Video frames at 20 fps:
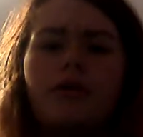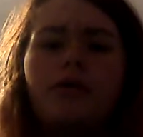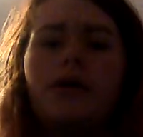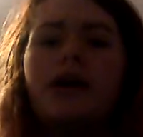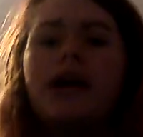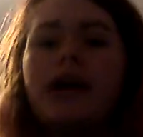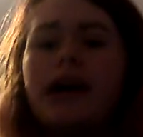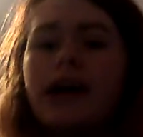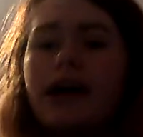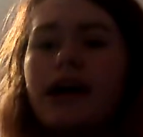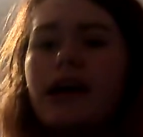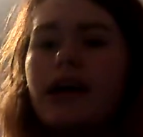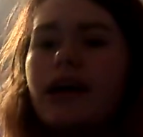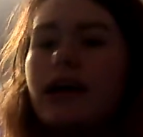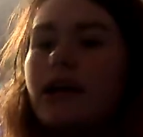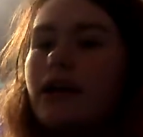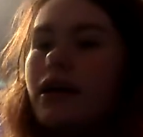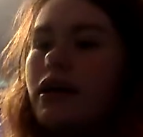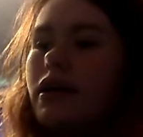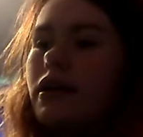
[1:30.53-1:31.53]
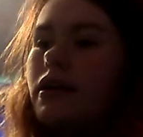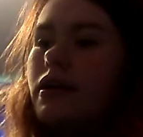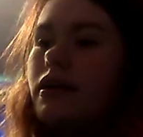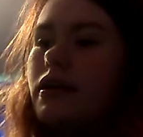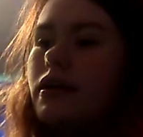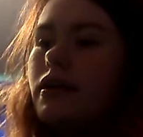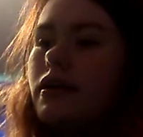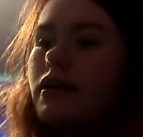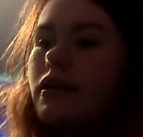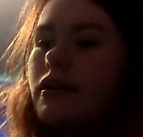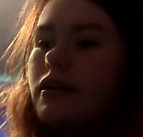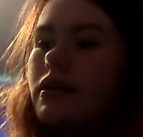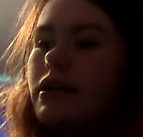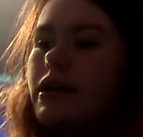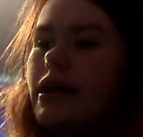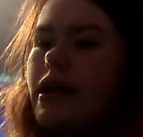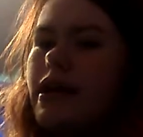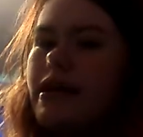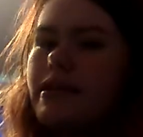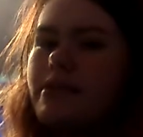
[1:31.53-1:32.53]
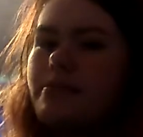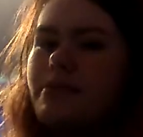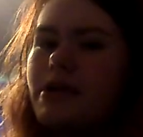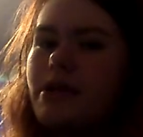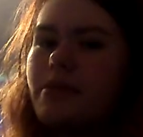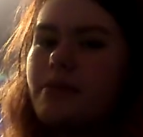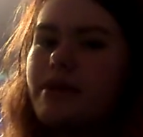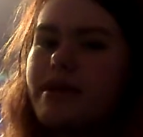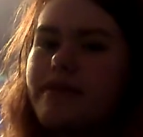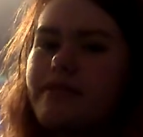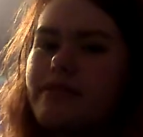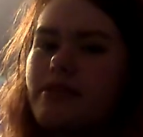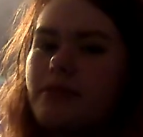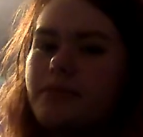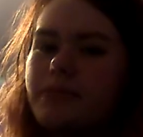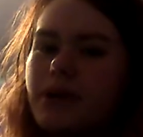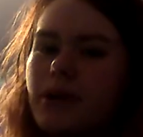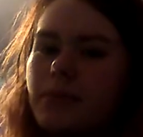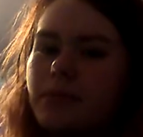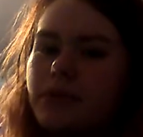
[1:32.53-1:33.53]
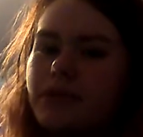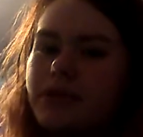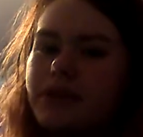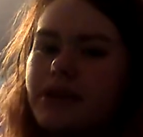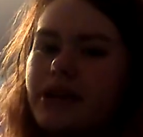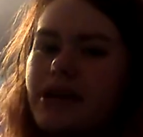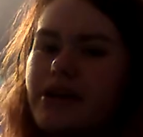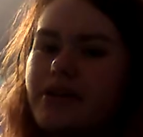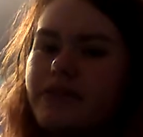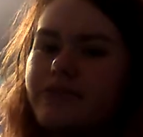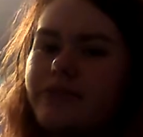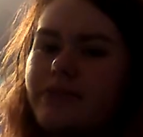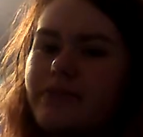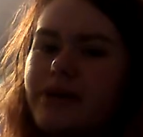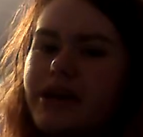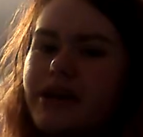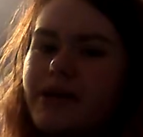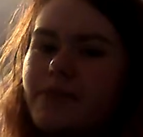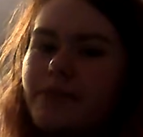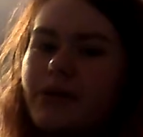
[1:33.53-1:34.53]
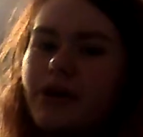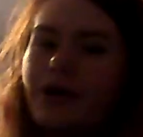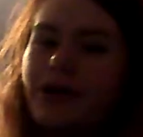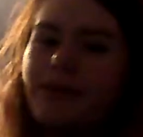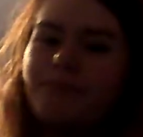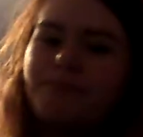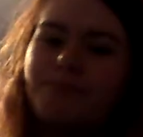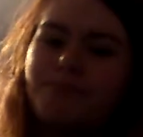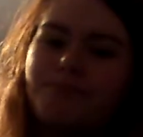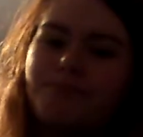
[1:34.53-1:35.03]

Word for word: Well, it's been a messed up couple of days for me, but